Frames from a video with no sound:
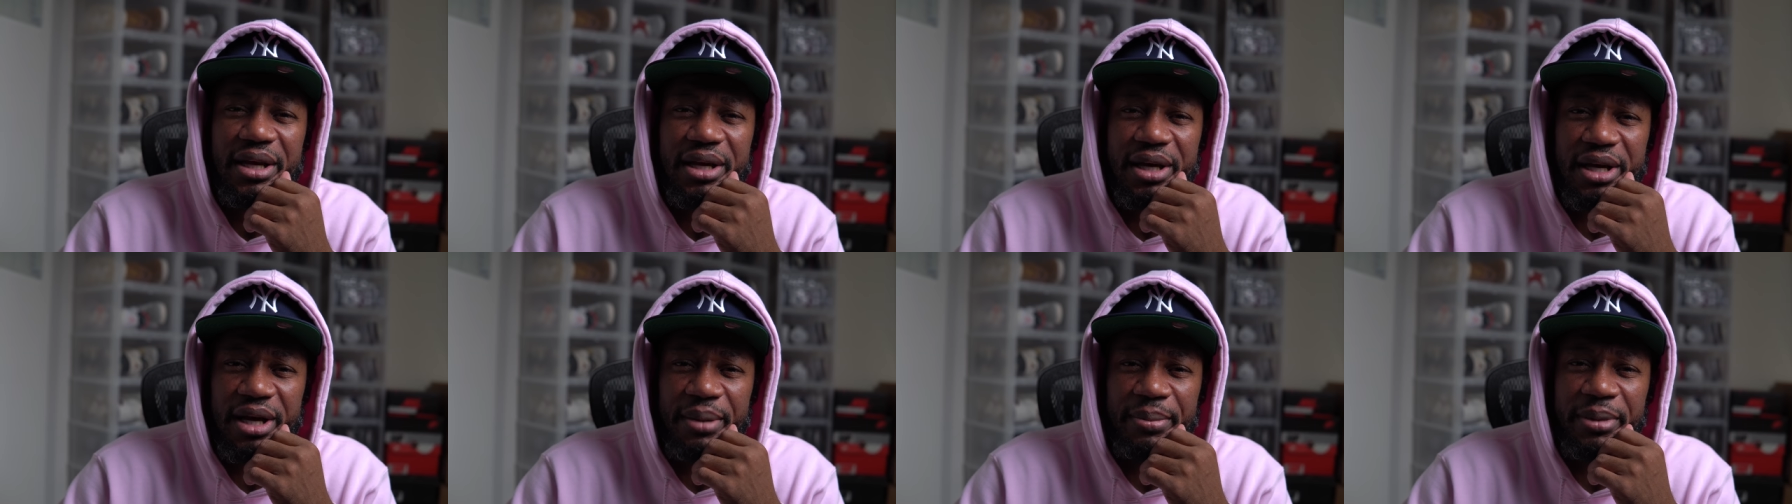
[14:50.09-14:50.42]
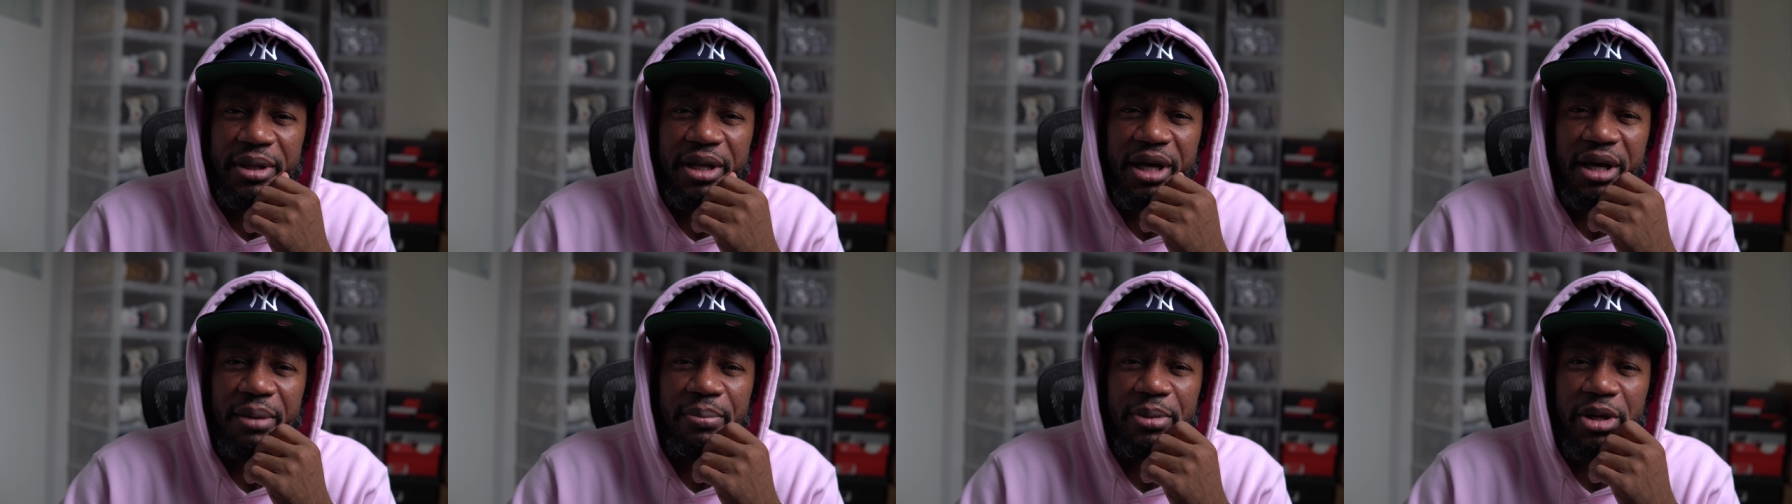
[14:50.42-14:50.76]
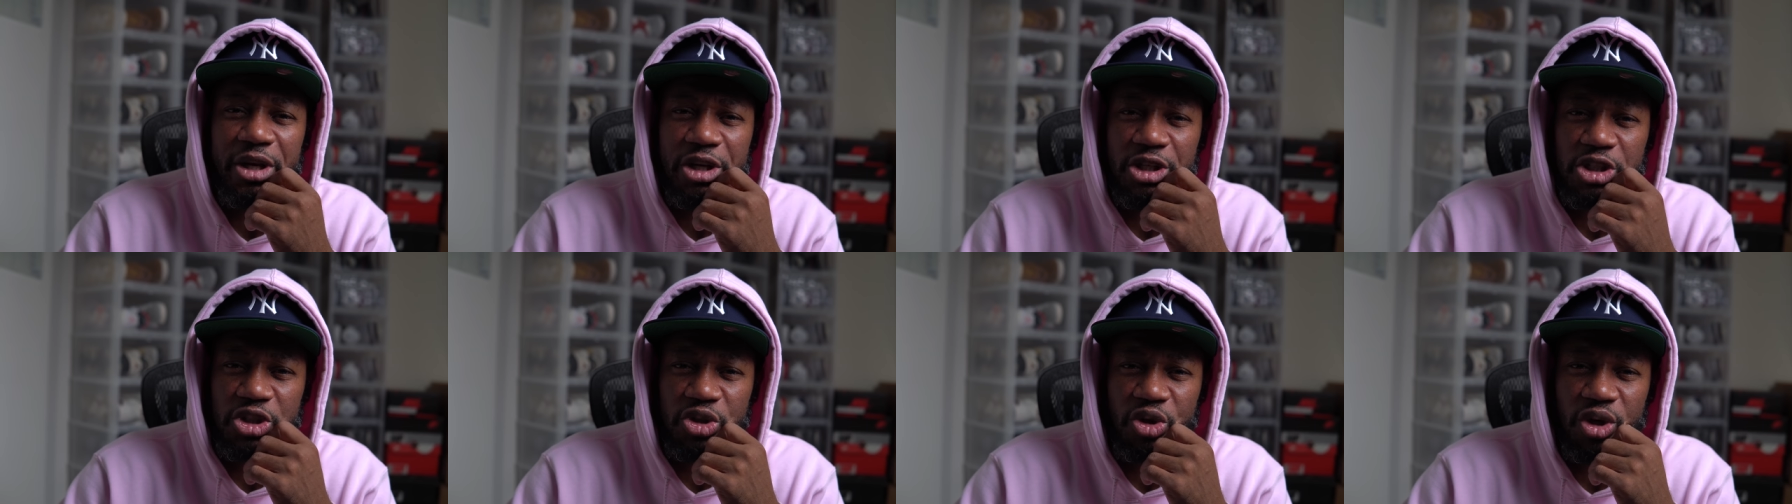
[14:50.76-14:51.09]
coming up
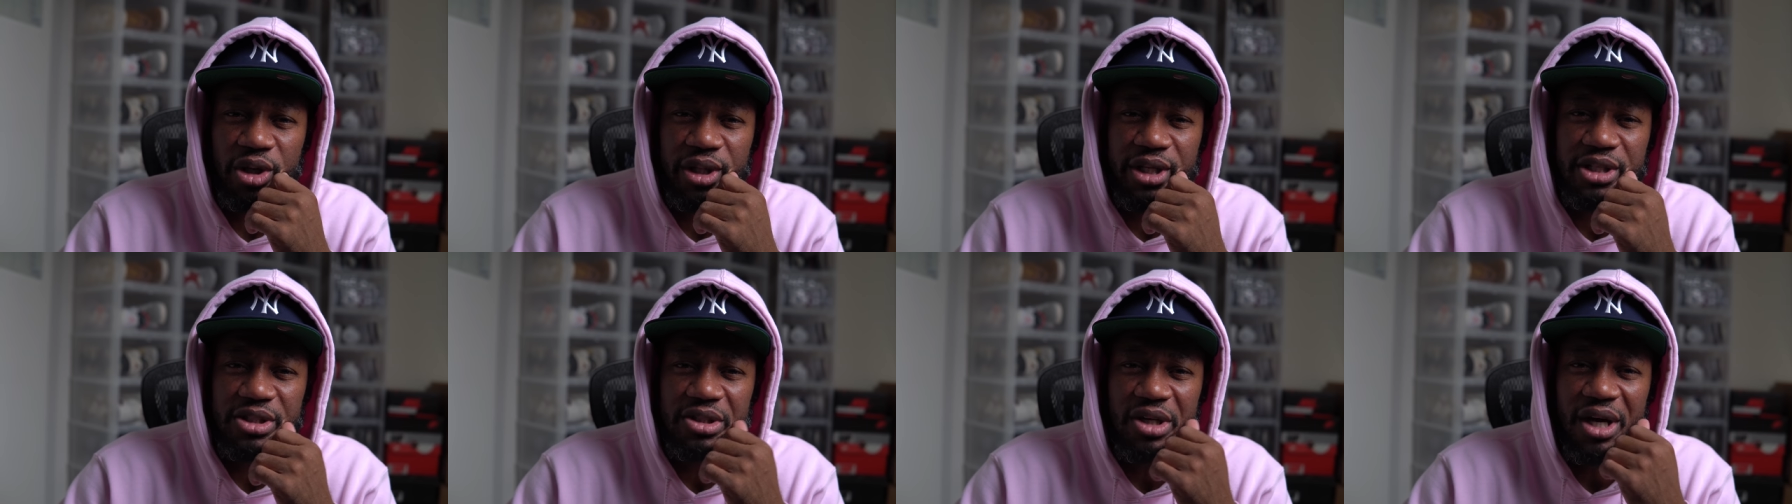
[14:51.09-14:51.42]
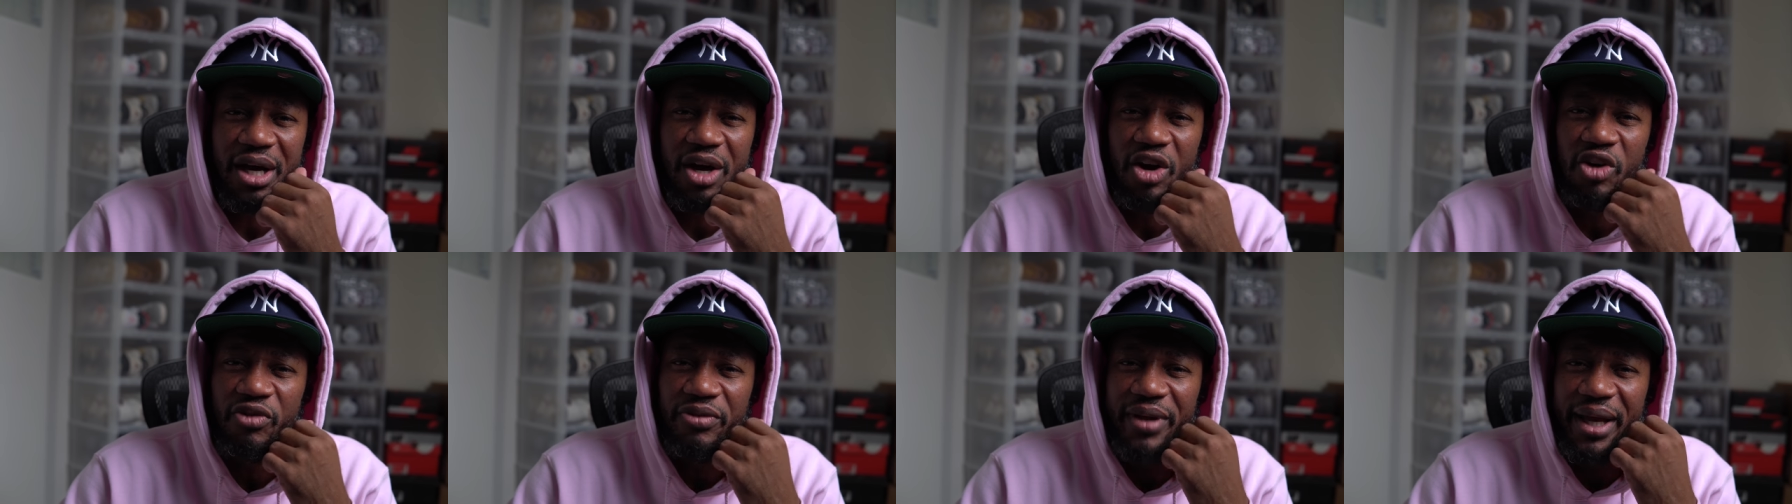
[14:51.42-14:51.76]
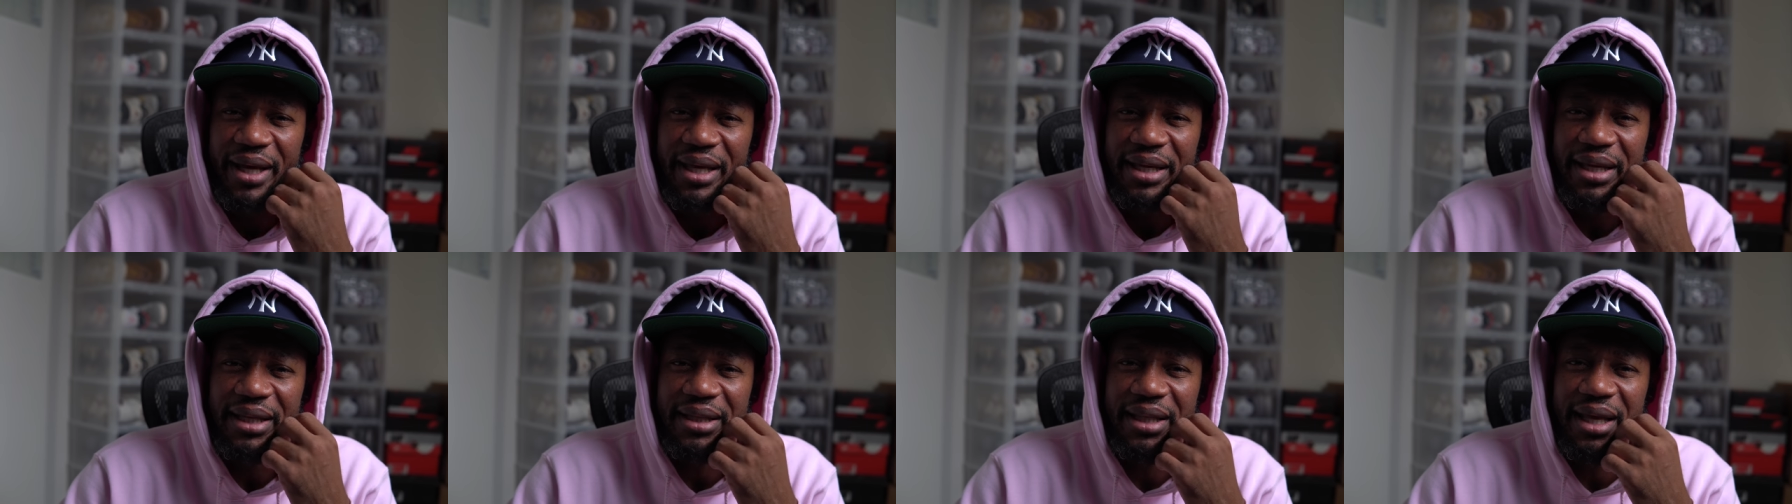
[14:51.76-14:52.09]
here shortly, so hopefully I
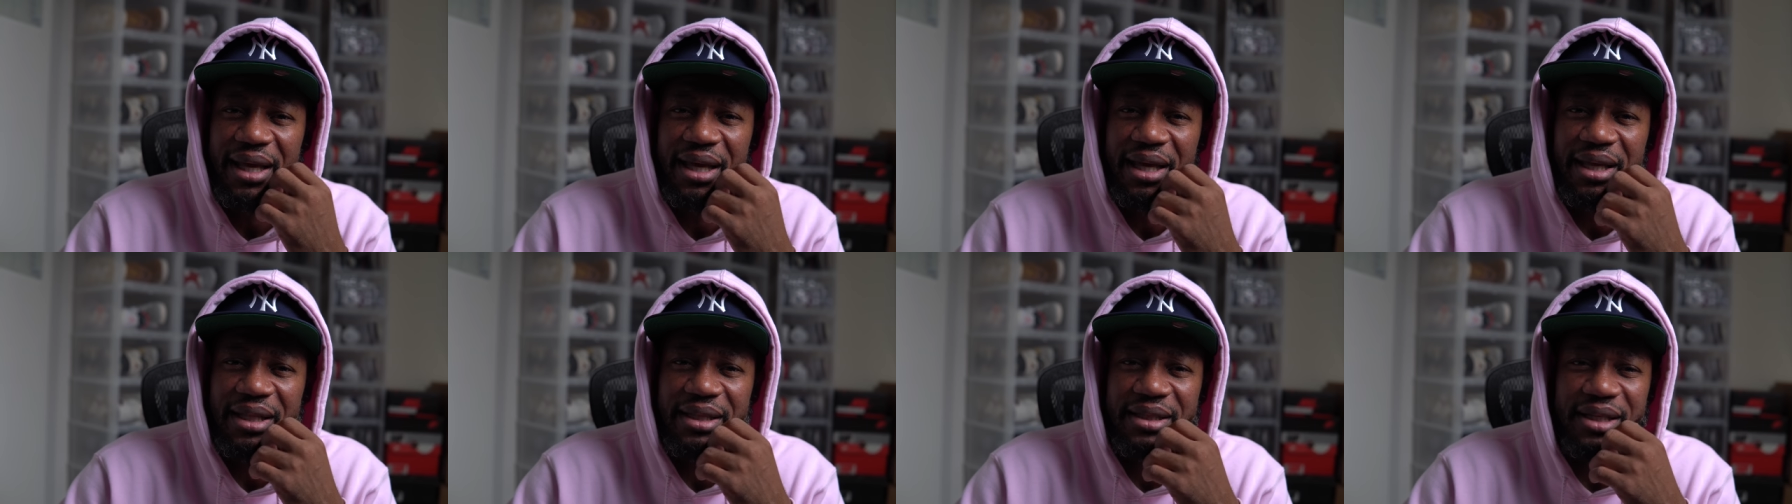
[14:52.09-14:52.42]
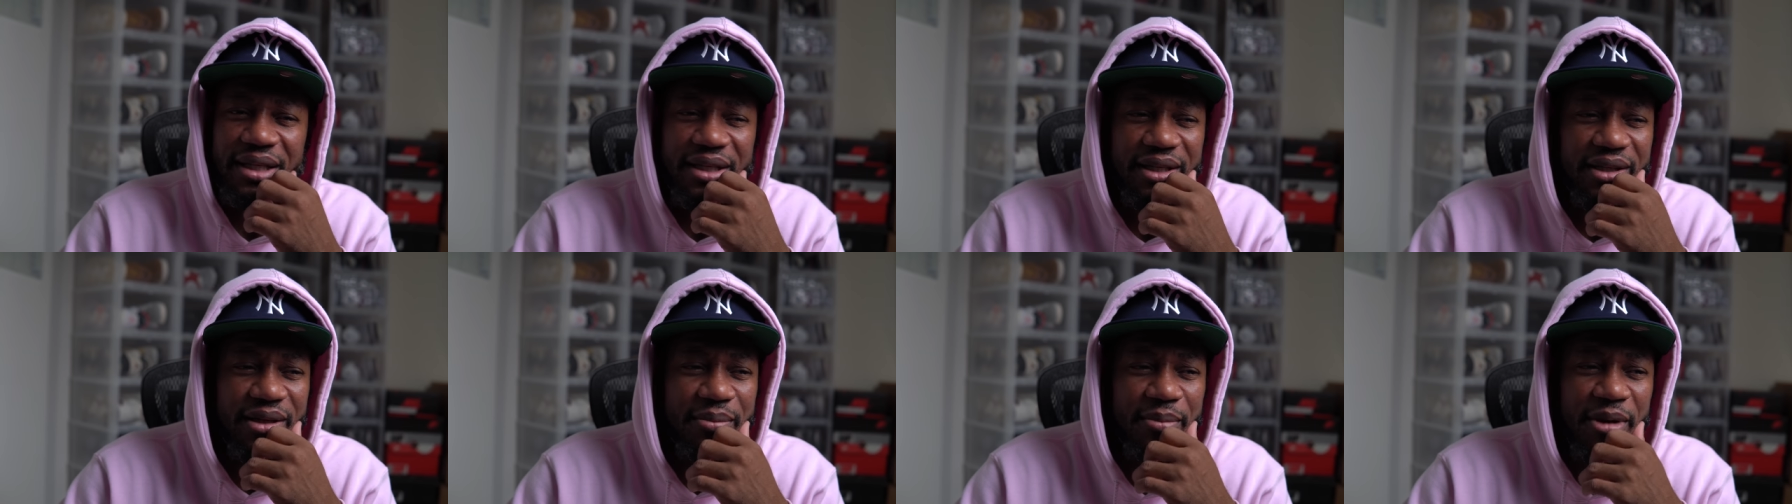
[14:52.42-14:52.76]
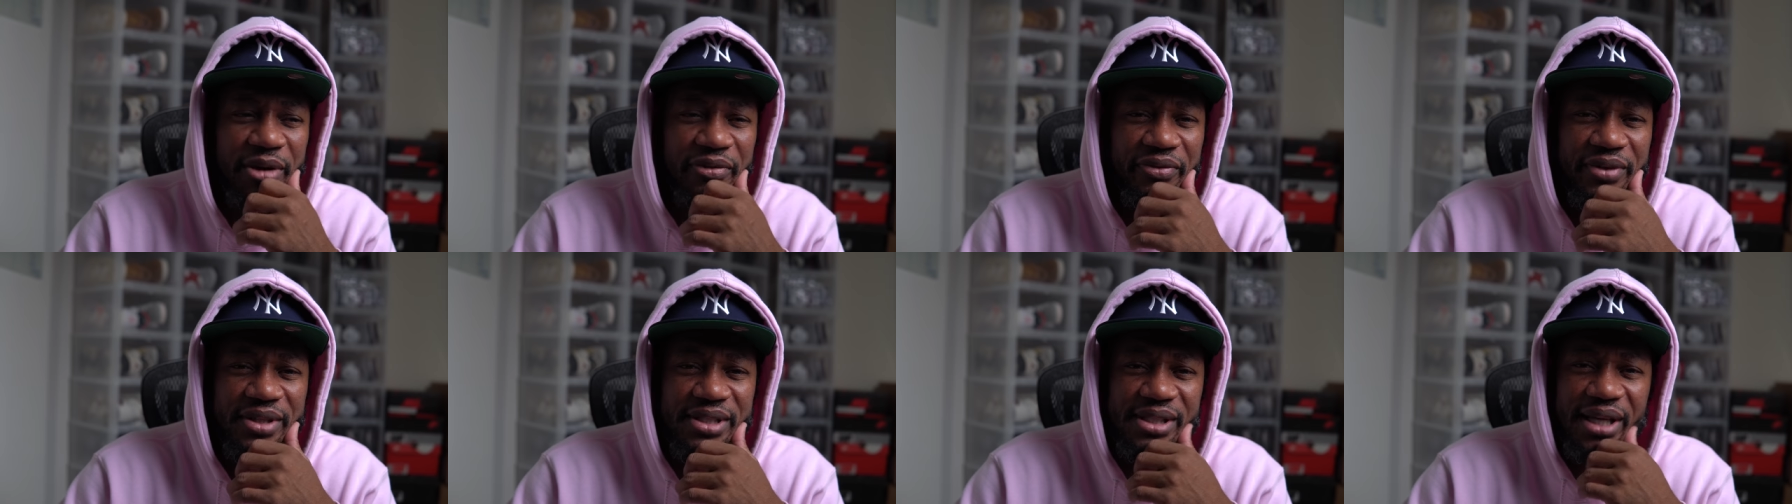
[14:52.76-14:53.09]
can get that done in a
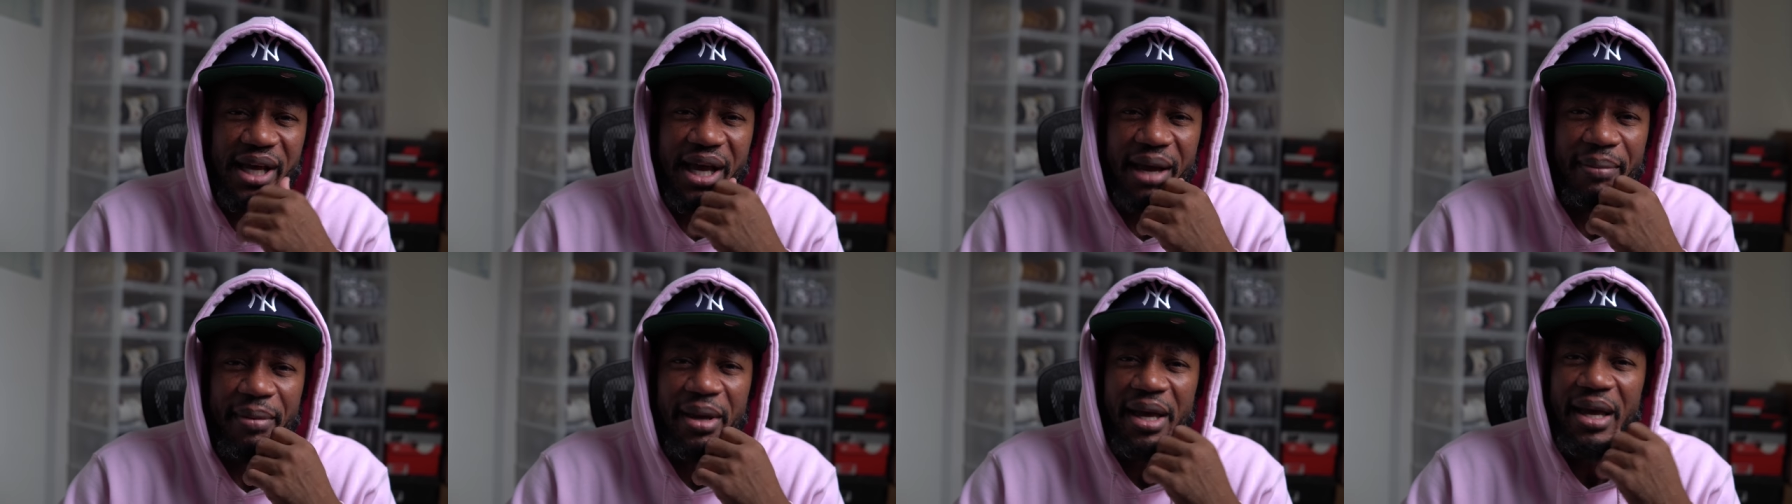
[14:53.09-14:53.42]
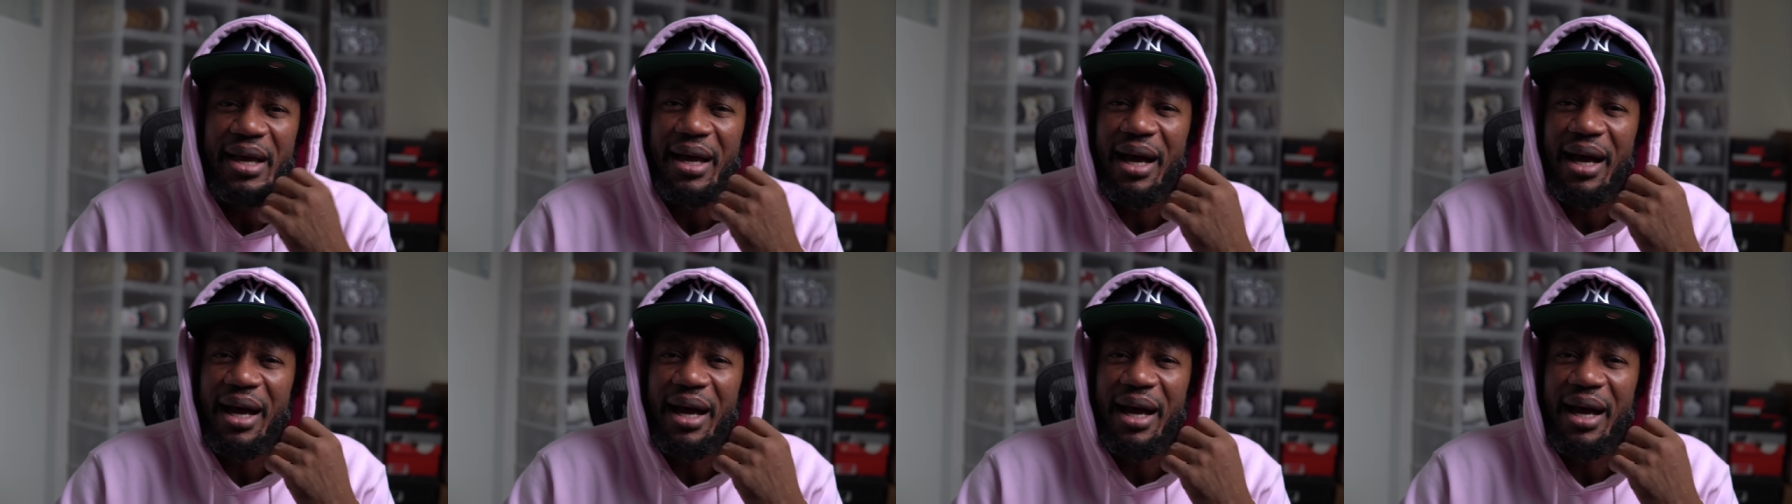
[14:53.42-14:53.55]
month in time.